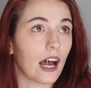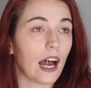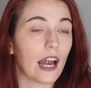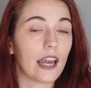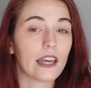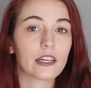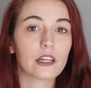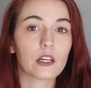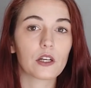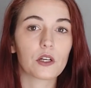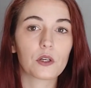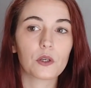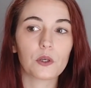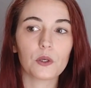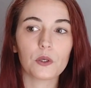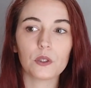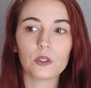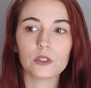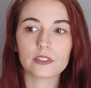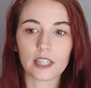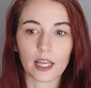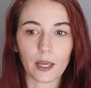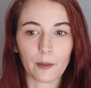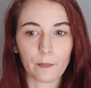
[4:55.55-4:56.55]
I
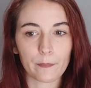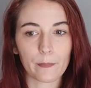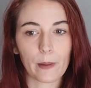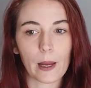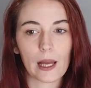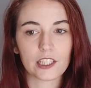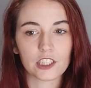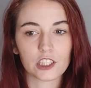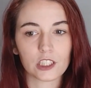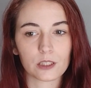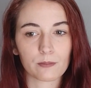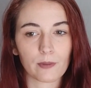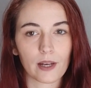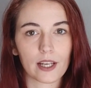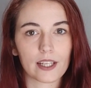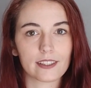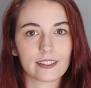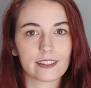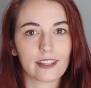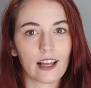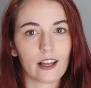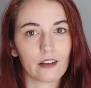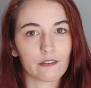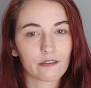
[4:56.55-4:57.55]
could imagine
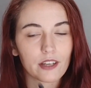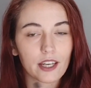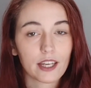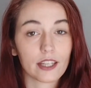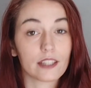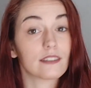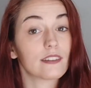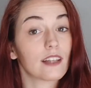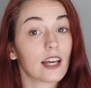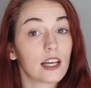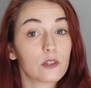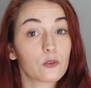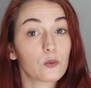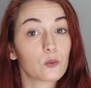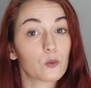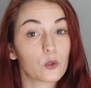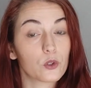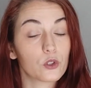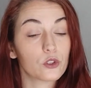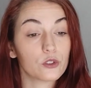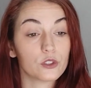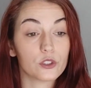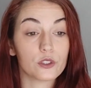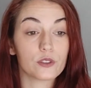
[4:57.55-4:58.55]
myself in that
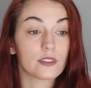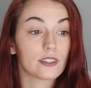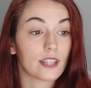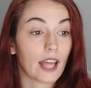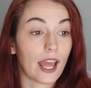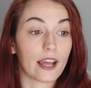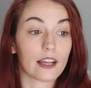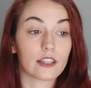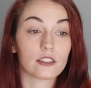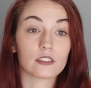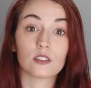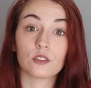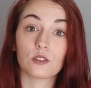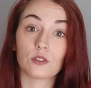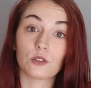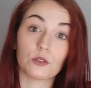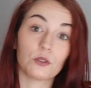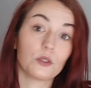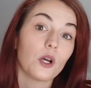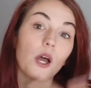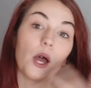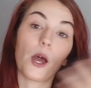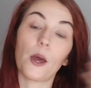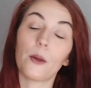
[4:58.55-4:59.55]
world thanks
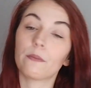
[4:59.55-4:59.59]
to